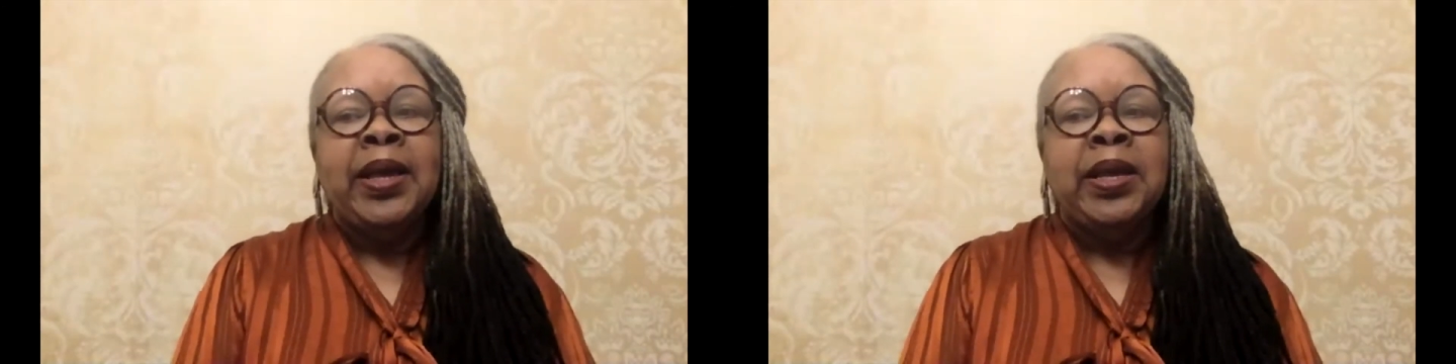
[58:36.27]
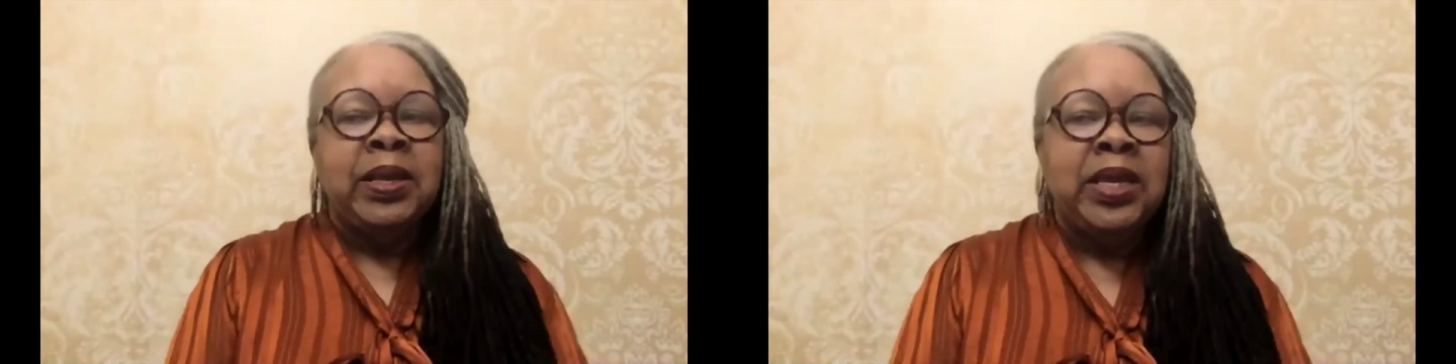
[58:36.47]

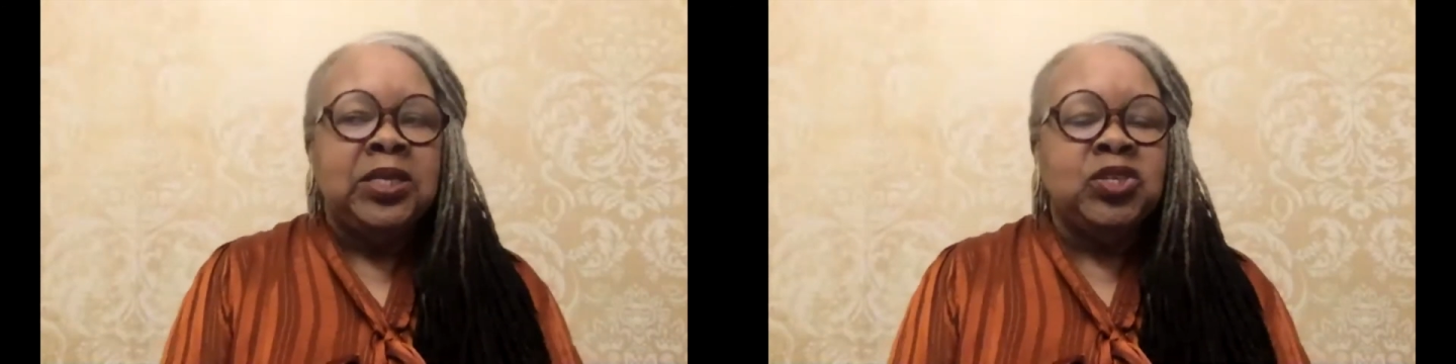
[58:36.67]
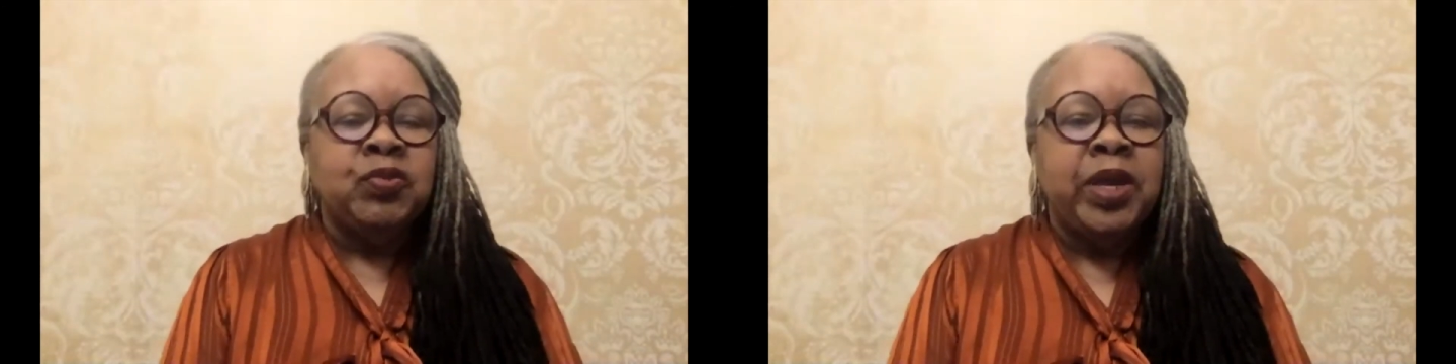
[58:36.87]

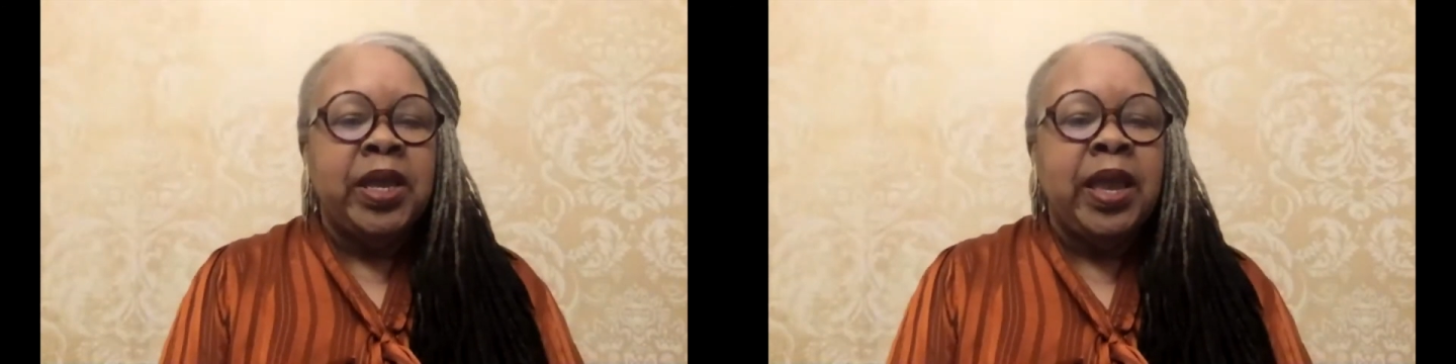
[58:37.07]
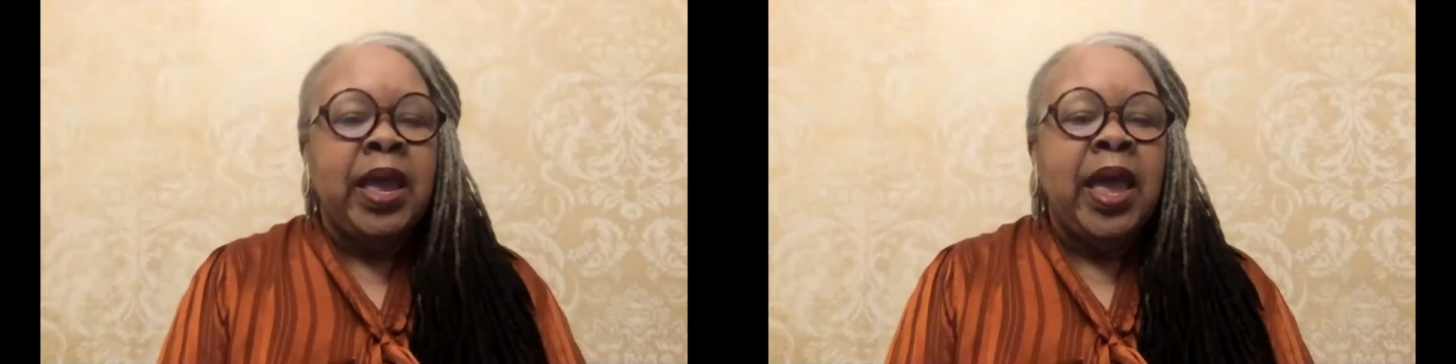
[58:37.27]
and a
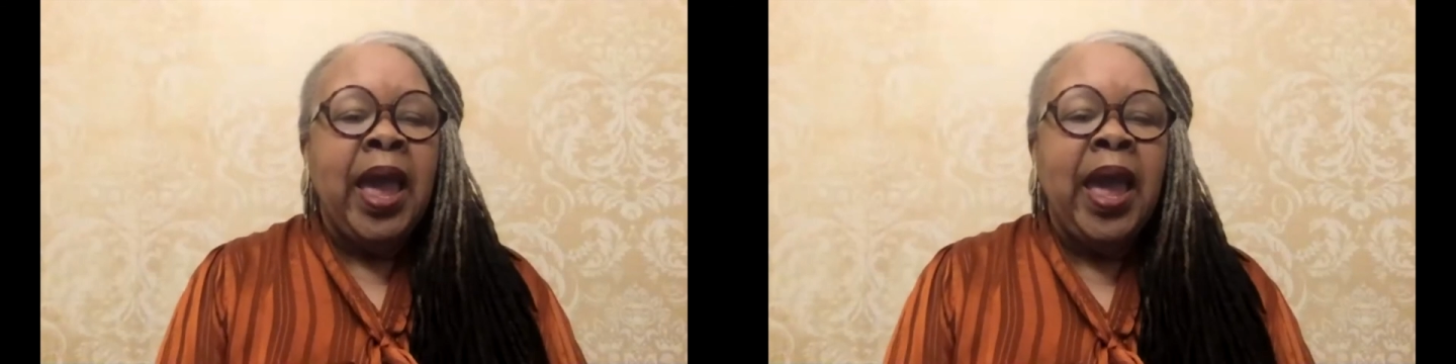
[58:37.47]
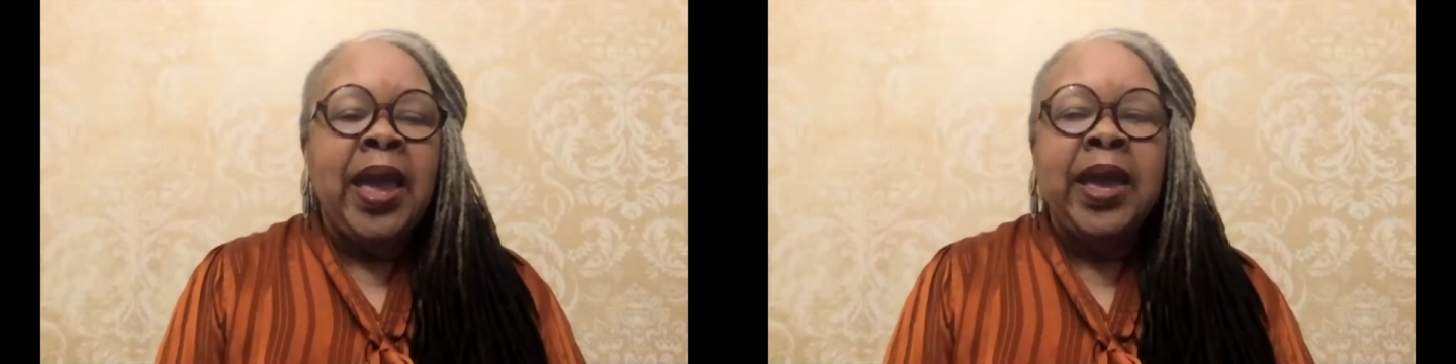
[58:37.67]
little bit
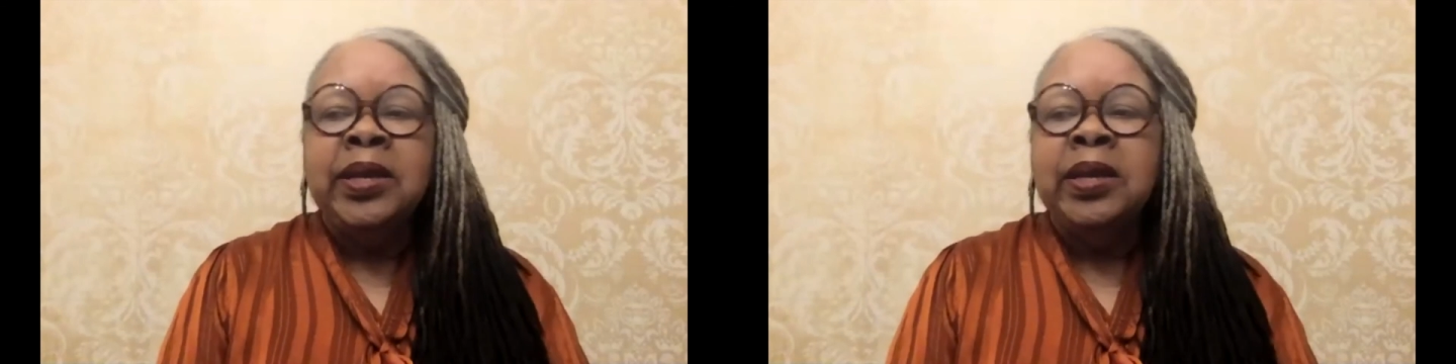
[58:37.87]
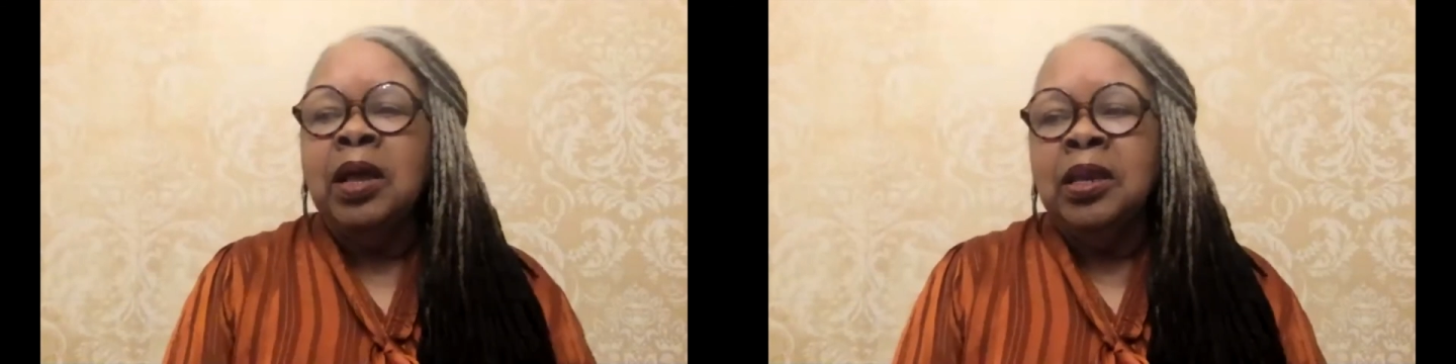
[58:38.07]
about the
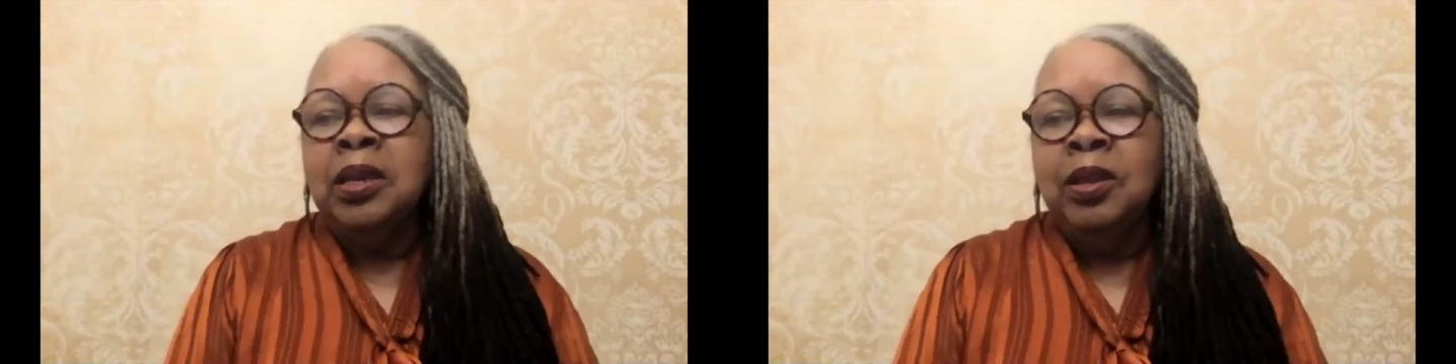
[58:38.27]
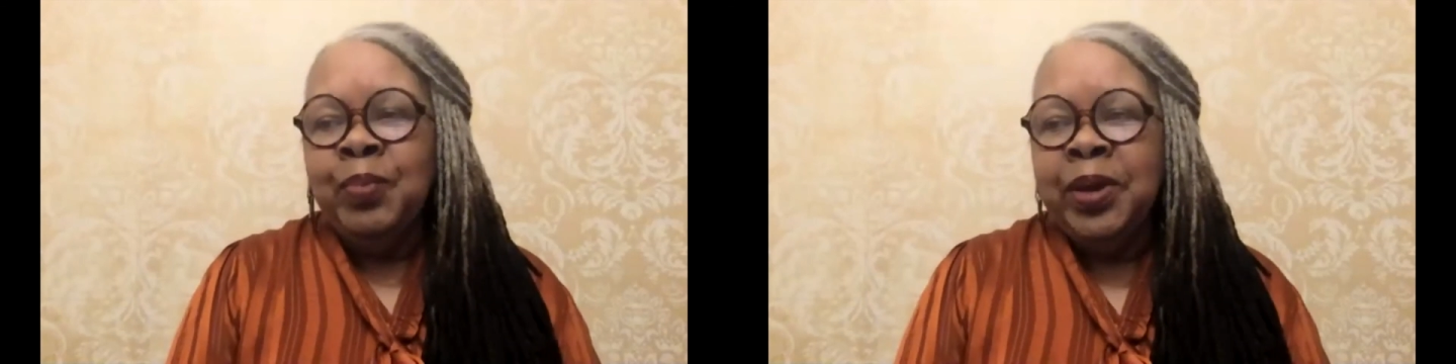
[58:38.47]

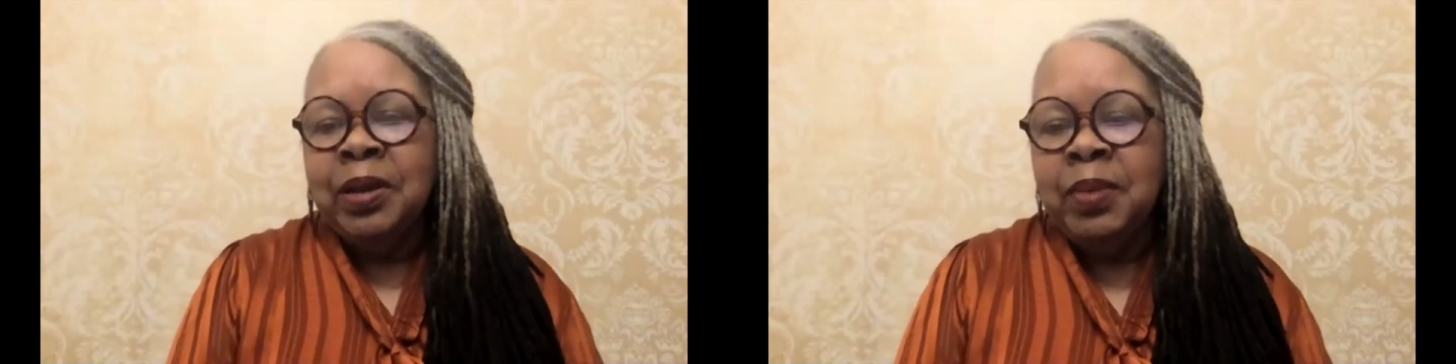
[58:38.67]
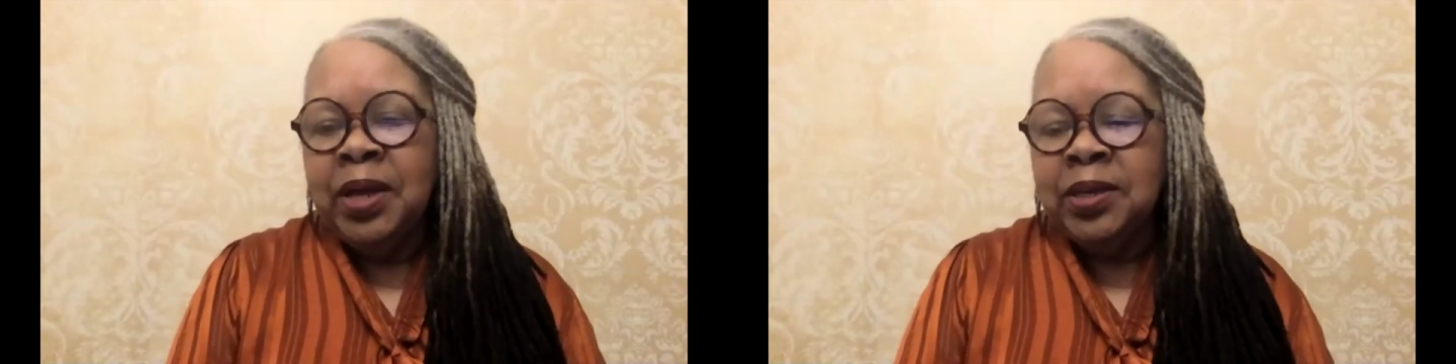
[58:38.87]
Clinton
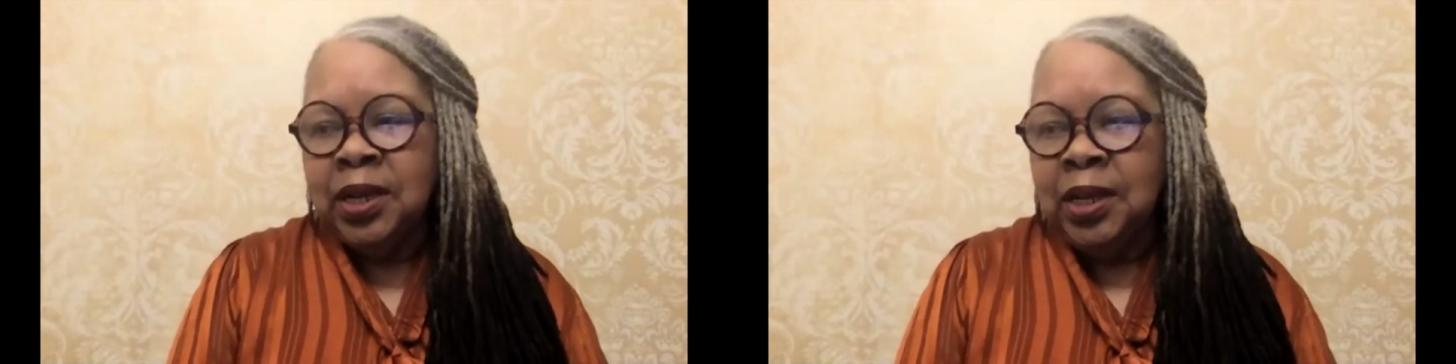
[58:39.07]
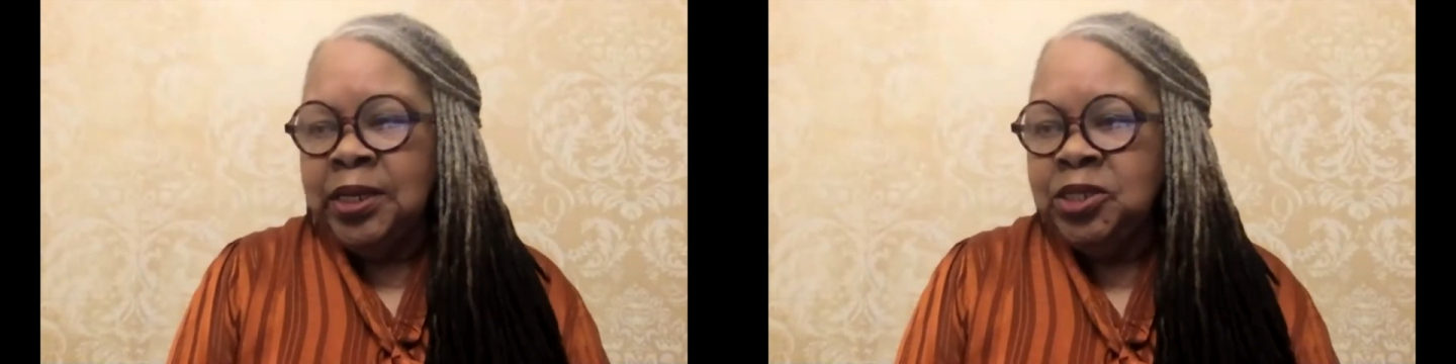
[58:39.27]
Church
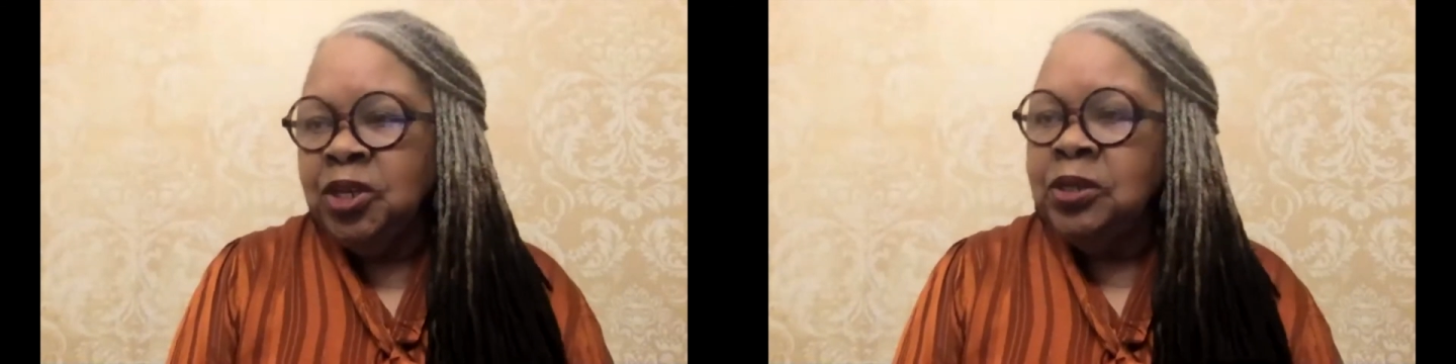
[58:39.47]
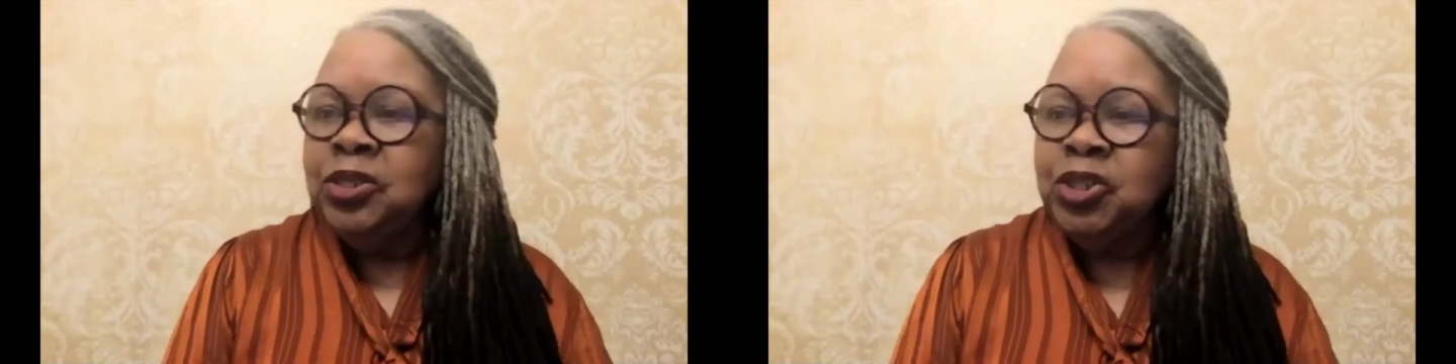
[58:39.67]

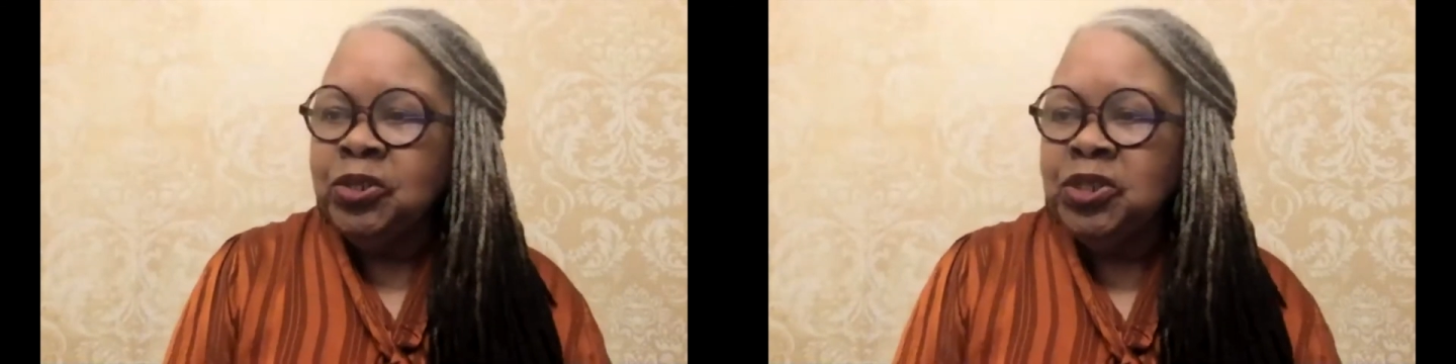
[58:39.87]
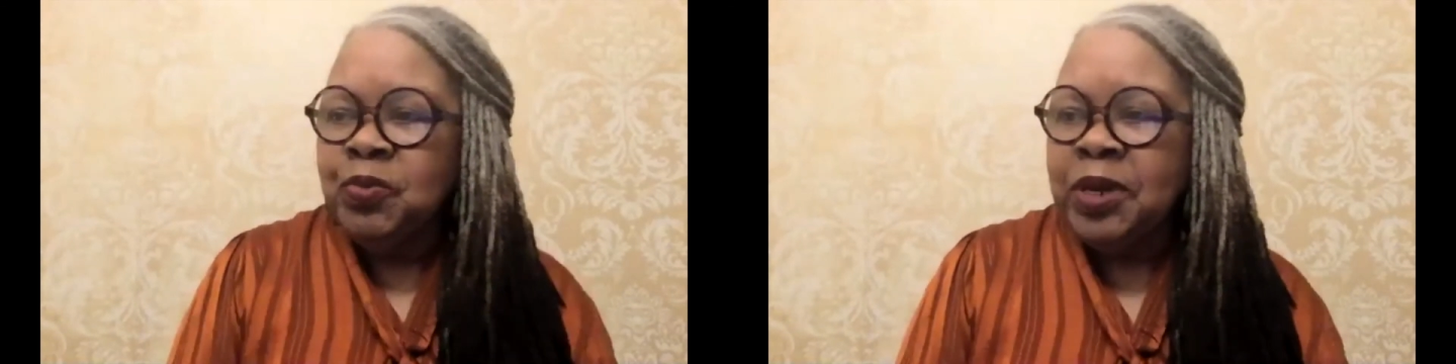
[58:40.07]
Restoration Project,